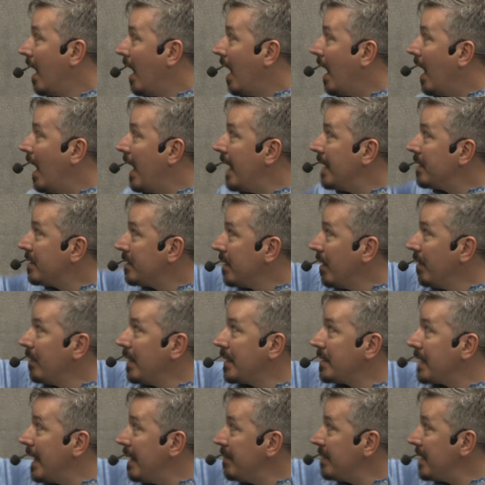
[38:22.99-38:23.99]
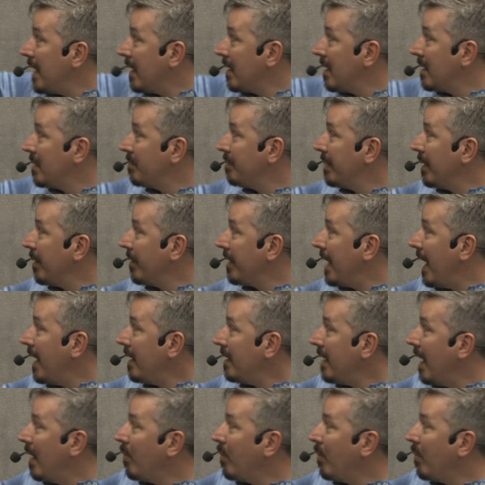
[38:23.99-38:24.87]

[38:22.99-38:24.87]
And so the team started to build that.